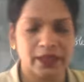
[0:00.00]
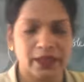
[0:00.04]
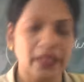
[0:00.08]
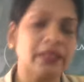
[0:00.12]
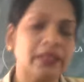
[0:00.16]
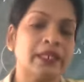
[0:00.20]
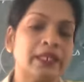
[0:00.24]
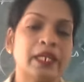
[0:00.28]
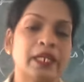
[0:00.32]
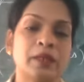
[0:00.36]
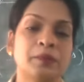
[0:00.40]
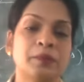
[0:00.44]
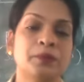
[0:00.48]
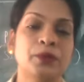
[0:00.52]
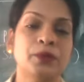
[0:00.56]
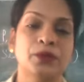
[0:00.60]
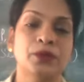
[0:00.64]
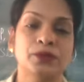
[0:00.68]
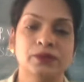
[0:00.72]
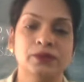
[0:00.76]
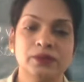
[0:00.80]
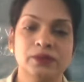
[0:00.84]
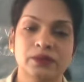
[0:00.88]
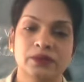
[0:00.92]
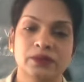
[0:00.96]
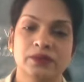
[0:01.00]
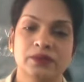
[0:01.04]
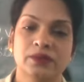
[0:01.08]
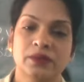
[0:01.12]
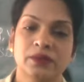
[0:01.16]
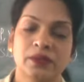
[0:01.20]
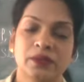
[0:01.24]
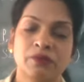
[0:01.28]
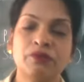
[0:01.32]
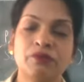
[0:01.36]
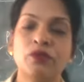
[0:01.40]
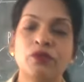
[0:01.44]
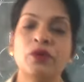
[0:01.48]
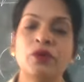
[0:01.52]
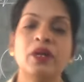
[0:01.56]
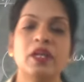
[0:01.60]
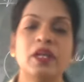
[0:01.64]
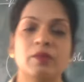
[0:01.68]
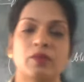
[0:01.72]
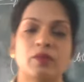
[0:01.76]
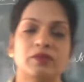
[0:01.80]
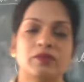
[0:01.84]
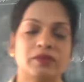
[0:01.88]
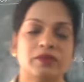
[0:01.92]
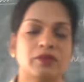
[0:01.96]
In that pond, the
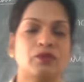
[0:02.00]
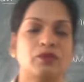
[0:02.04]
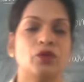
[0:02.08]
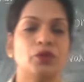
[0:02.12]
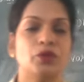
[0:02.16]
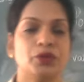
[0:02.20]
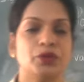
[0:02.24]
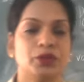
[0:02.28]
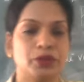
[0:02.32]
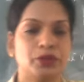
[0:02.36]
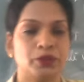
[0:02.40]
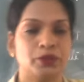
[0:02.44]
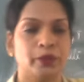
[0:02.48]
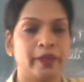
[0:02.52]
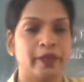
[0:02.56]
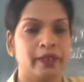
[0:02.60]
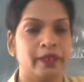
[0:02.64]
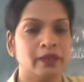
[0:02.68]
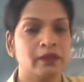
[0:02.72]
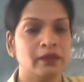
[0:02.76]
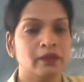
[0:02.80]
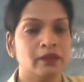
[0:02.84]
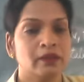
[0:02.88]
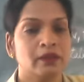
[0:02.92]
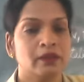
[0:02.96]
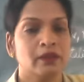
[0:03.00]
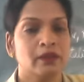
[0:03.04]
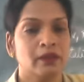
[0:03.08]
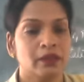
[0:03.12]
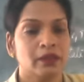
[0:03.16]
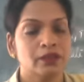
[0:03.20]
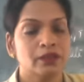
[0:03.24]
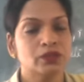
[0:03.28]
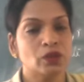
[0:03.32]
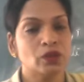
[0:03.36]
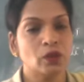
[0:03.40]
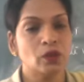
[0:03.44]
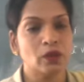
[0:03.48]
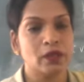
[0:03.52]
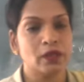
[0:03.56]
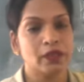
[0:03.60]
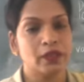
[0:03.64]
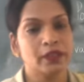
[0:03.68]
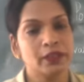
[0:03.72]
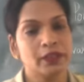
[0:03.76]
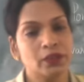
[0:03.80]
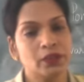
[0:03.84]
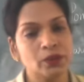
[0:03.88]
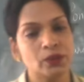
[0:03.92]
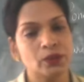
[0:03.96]
volume of the water today is
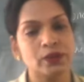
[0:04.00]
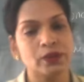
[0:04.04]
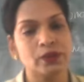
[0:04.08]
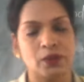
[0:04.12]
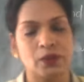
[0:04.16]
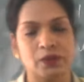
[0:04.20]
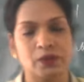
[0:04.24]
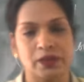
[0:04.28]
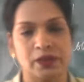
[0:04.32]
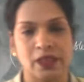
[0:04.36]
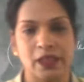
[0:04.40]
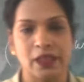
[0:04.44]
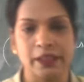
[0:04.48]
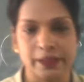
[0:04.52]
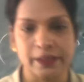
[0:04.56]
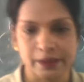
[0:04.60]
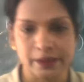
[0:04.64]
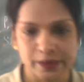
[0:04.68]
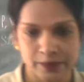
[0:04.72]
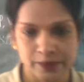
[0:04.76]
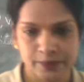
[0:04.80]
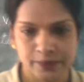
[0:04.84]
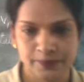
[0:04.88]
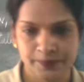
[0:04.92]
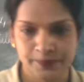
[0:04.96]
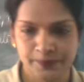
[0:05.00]
only 2000 liters.